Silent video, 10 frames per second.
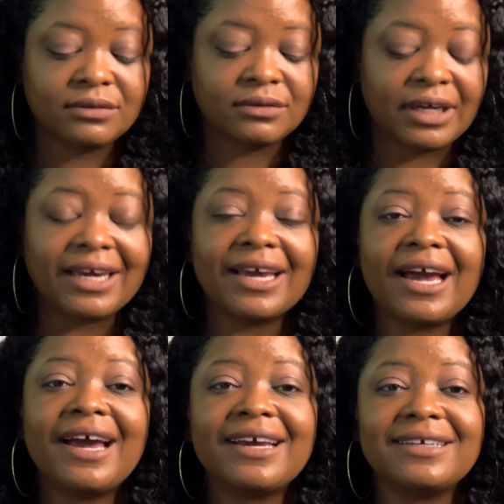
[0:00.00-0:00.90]
And
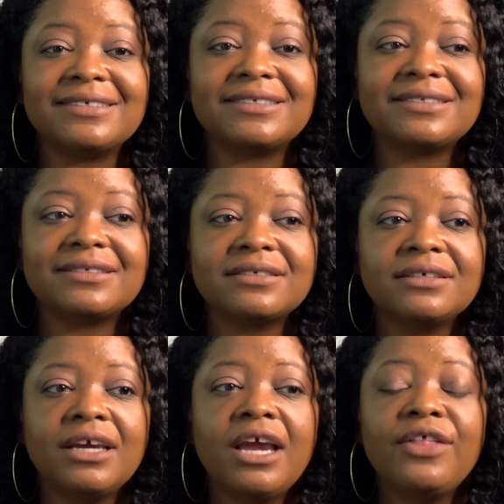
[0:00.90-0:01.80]
guys,
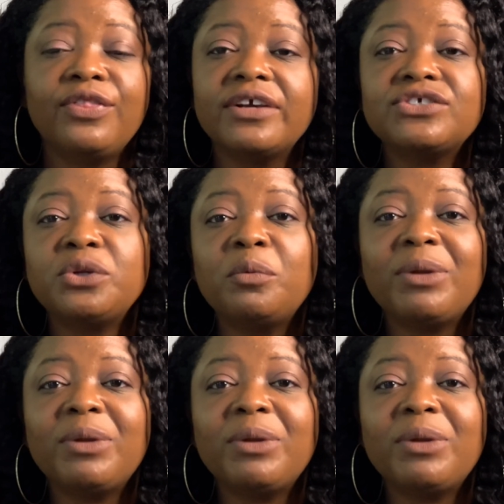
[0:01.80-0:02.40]
there's no